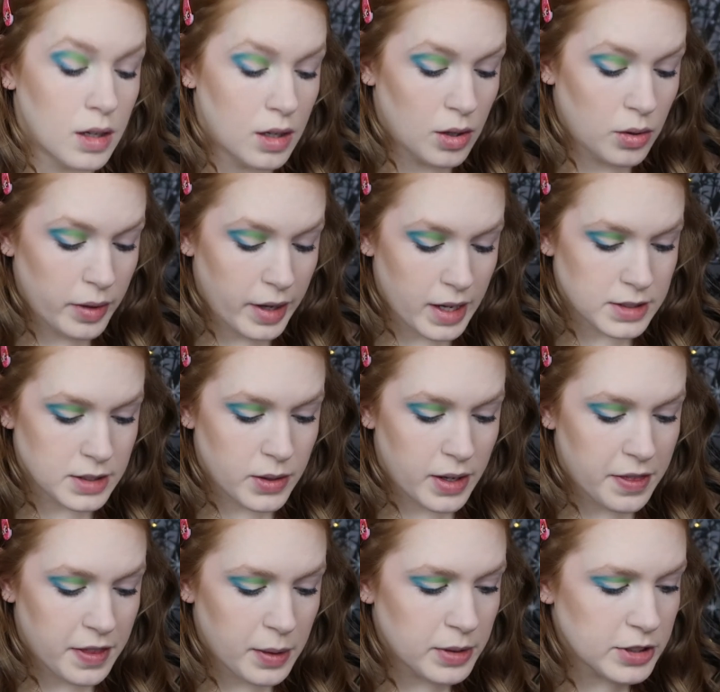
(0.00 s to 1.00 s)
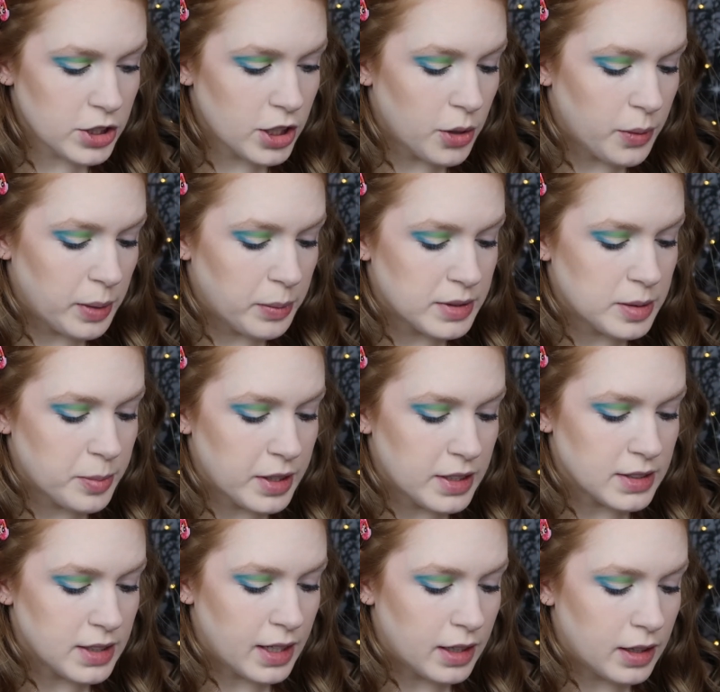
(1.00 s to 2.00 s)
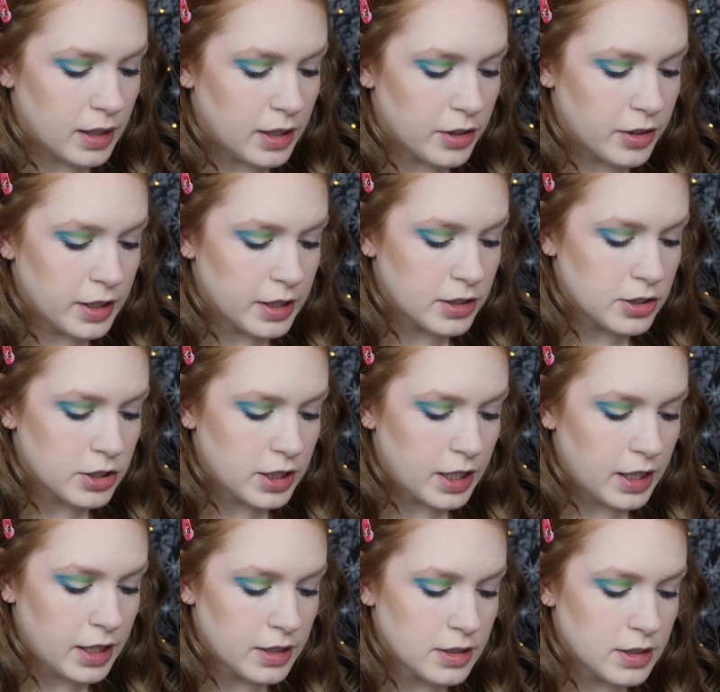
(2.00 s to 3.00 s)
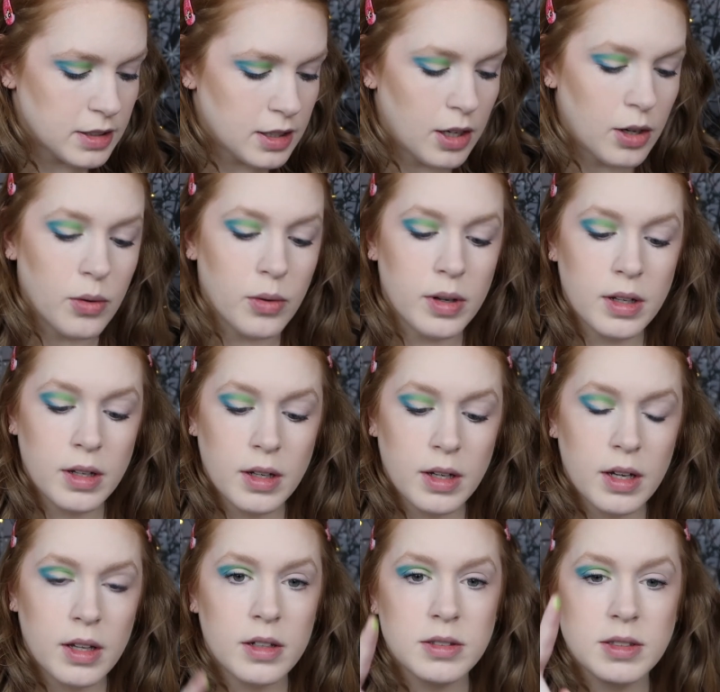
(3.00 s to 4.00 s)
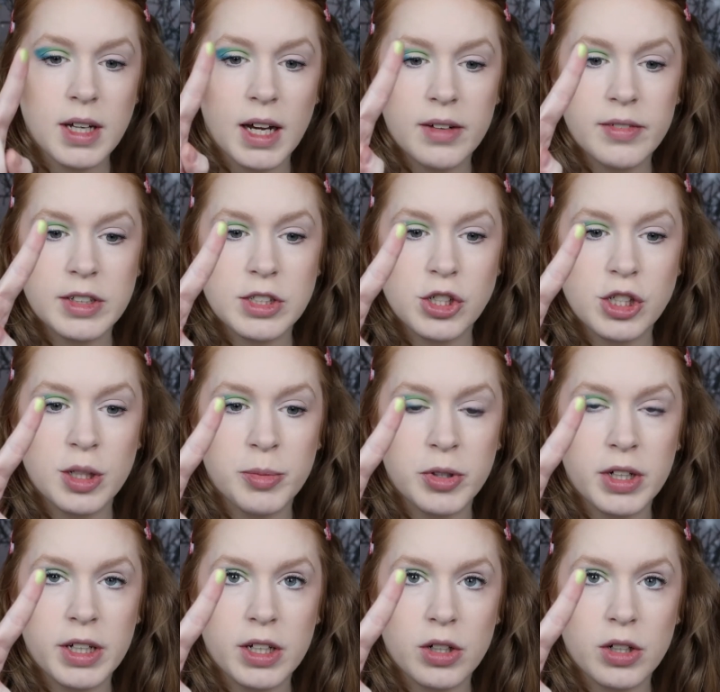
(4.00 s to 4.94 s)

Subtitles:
Okay, so I think we should go in with some of these like glitterier shades. So there's kind of a shimmery